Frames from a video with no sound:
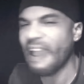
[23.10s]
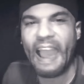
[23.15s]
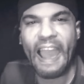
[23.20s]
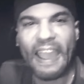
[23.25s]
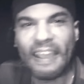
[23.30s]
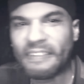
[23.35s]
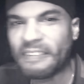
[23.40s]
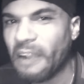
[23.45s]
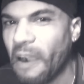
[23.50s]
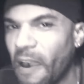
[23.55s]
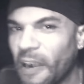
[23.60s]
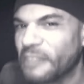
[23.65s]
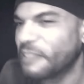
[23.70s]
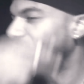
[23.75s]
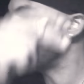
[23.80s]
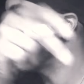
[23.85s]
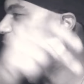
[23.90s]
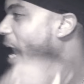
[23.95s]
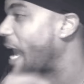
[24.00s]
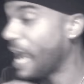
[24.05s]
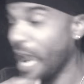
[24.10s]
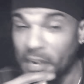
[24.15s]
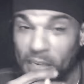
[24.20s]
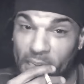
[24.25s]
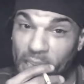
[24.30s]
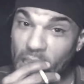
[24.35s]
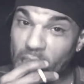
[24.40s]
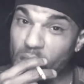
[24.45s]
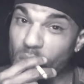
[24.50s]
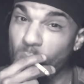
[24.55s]
Ice Cartel, I got to
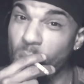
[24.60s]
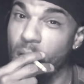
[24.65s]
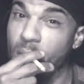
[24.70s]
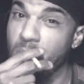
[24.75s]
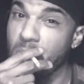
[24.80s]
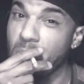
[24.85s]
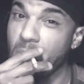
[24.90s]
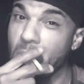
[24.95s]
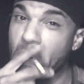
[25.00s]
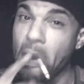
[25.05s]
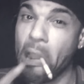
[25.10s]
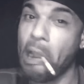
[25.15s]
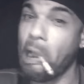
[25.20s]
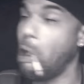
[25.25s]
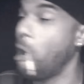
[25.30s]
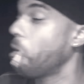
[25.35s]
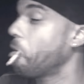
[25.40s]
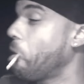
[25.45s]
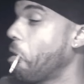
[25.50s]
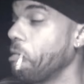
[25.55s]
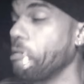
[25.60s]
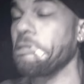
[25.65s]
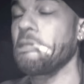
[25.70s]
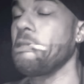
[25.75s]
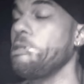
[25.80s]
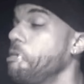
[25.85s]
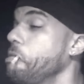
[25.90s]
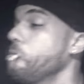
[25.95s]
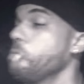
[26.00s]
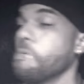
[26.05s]
give you one. I, I got to
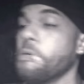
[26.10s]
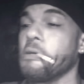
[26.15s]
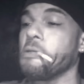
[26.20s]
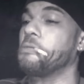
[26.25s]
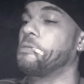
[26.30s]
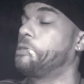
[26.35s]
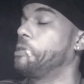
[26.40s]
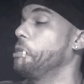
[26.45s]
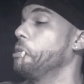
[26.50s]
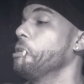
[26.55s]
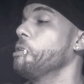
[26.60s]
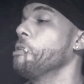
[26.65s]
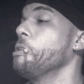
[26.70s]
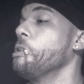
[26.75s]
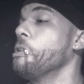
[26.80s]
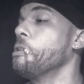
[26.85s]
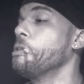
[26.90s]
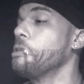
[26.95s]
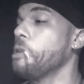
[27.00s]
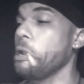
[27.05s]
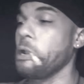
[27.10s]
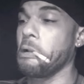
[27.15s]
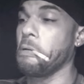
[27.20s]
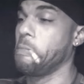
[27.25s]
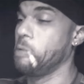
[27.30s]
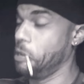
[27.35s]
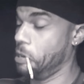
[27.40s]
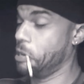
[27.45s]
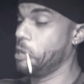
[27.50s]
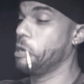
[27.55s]
give you one. Shit, this gonna
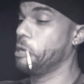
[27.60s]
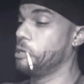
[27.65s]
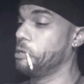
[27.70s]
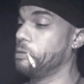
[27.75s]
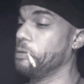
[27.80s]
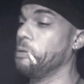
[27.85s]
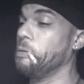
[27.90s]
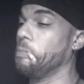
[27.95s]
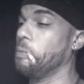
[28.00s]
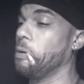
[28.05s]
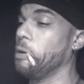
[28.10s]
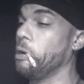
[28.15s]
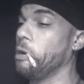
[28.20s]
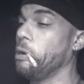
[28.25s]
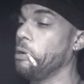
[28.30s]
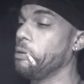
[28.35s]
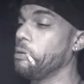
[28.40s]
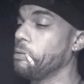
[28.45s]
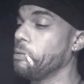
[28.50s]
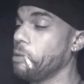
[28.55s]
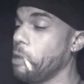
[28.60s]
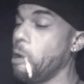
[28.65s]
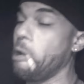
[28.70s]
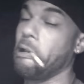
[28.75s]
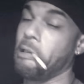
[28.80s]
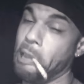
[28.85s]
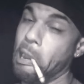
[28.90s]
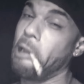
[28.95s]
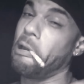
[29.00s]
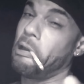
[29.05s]
be a goodie too, boy.
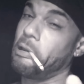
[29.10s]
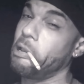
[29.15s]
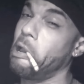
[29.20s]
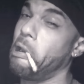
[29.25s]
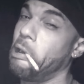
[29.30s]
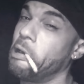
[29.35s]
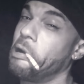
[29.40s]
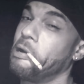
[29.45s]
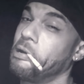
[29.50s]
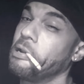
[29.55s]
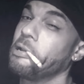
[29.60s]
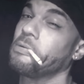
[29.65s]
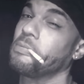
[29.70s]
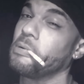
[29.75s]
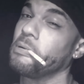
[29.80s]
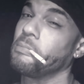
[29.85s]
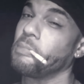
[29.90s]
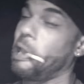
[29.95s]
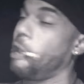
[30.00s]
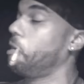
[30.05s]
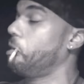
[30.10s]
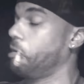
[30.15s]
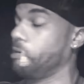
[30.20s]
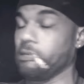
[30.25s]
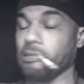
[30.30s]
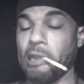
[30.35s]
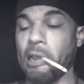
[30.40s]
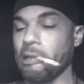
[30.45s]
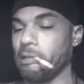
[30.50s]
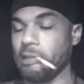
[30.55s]
Y'all, y'all, y'all earned this one, Black,
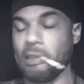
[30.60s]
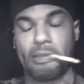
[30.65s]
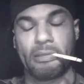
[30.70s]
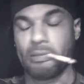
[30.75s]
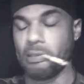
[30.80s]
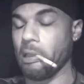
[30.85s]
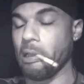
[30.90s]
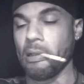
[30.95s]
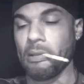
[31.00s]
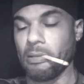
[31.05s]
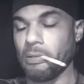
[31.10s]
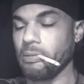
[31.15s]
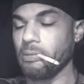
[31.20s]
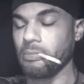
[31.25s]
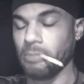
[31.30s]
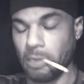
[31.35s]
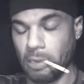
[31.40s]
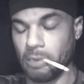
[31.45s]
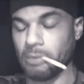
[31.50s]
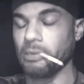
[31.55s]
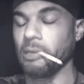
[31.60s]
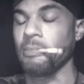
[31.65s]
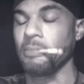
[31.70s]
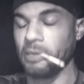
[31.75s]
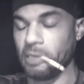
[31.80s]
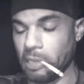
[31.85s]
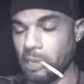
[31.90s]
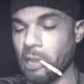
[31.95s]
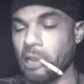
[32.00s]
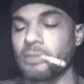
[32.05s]
cause I, y'all. Look, let me
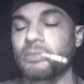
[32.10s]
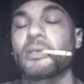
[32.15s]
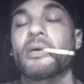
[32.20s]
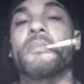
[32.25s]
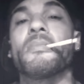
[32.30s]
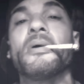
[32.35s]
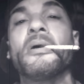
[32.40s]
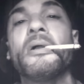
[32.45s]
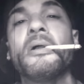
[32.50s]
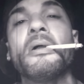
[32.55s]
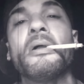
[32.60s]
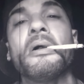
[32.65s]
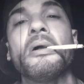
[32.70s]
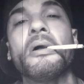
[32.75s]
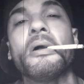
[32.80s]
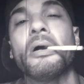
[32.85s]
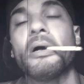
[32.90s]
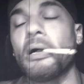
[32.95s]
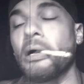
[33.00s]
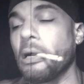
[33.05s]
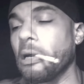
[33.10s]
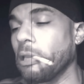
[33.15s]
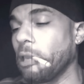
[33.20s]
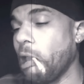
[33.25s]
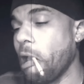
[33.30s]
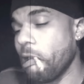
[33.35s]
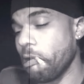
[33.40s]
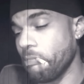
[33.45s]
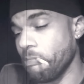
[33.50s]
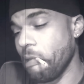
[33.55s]
tell y'all something. Uh, a
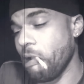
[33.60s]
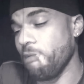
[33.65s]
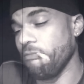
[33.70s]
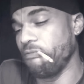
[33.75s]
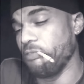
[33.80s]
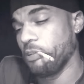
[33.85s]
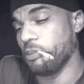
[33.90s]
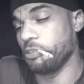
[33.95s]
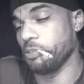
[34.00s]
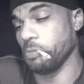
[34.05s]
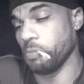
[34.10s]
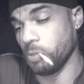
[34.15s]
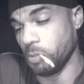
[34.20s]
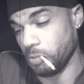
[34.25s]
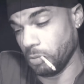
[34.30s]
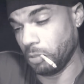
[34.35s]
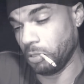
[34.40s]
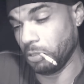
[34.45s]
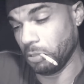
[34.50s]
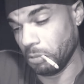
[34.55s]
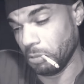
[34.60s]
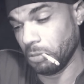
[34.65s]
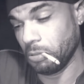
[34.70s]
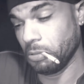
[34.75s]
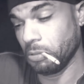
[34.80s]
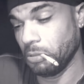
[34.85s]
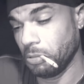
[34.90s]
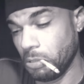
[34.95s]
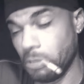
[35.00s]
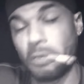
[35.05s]
lot of my visuals,
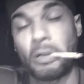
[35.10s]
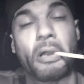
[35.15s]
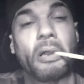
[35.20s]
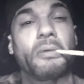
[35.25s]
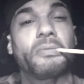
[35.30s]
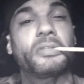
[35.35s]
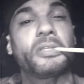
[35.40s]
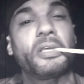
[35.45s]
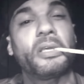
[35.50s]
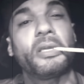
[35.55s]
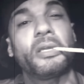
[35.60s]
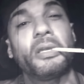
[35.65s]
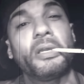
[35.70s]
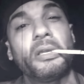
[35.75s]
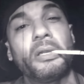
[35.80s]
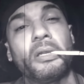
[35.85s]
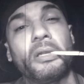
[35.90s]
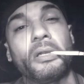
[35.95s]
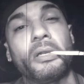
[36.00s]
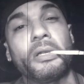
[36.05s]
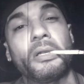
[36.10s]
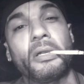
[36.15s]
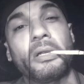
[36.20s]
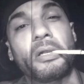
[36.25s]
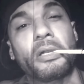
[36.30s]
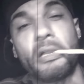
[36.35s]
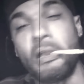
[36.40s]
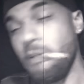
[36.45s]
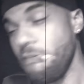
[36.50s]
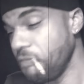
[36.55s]
you know what I'm saying,
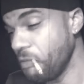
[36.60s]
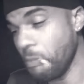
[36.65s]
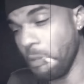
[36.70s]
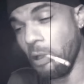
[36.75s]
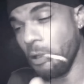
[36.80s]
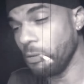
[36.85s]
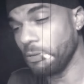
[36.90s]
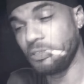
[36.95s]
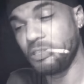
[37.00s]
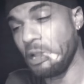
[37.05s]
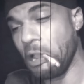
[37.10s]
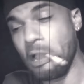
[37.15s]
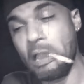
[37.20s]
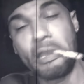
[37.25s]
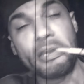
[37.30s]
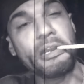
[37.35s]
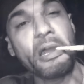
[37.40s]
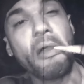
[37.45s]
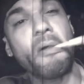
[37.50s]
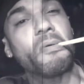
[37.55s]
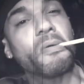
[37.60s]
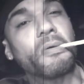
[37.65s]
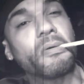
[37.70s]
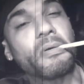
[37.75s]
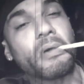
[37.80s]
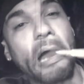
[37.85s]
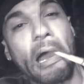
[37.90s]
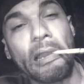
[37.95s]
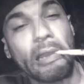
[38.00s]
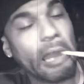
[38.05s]
come from old John Doe.
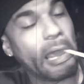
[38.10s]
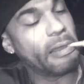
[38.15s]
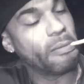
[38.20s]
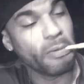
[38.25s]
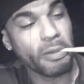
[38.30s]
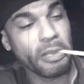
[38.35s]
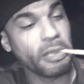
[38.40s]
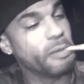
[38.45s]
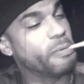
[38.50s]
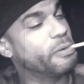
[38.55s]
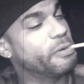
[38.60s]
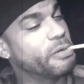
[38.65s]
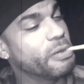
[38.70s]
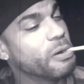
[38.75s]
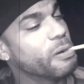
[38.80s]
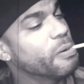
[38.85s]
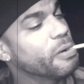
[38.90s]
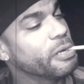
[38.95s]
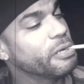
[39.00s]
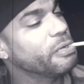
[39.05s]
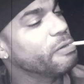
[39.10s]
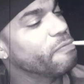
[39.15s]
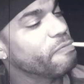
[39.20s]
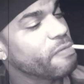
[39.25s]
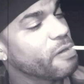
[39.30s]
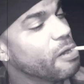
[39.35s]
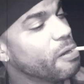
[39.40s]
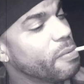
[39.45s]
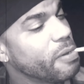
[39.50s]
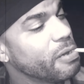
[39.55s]
I like what he was doing. You
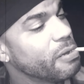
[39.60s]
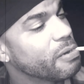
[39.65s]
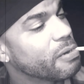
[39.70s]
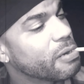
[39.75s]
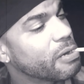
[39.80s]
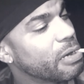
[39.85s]
feel me?